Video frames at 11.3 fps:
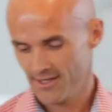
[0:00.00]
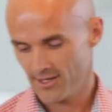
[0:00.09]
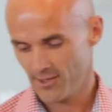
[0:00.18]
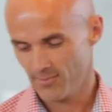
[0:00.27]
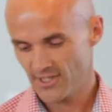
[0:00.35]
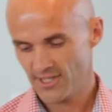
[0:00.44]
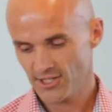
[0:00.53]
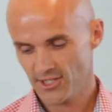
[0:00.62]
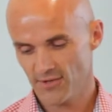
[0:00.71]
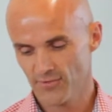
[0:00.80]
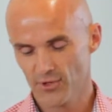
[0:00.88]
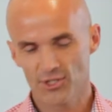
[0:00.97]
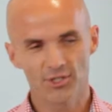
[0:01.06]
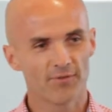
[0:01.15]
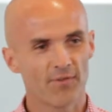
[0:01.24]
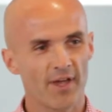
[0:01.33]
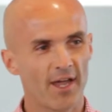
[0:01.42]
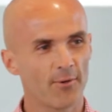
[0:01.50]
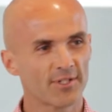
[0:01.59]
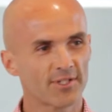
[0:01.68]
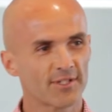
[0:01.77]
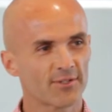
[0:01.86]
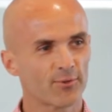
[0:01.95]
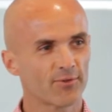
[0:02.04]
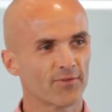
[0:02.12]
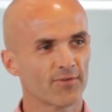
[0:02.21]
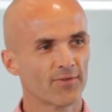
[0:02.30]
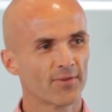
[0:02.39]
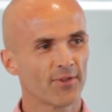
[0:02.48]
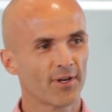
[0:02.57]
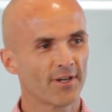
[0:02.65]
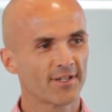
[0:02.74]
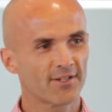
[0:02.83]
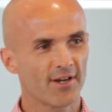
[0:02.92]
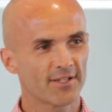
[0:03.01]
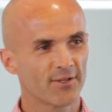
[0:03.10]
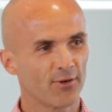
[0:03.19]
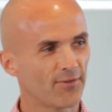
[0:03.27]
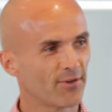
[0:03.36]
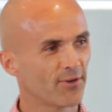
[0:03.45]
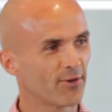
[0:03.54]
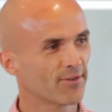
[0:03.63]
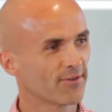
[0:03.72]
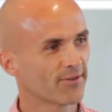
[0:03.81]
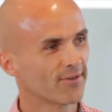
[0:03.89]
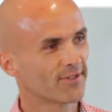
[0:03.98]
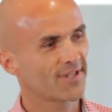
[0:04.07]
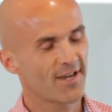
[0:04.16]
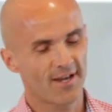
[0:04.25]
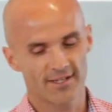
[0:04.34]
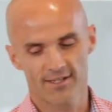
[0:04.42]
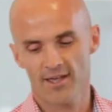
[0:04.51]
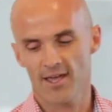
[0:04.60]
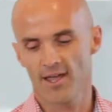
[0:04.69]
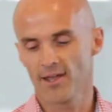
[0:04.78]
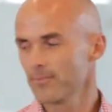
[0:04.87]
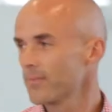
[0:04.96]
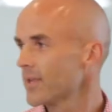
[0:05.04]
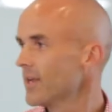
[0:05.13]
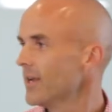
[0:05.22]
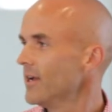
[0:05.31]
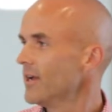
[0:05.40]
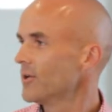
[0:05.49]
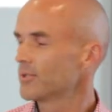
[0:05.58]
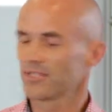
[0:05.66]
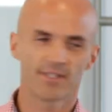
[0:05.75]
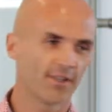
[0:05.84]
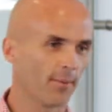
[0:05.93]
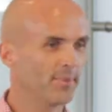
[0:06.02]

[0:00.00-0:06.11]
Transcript: Um, there's actually a version of they which is sort of thinly disguised and often not seen as they, which is the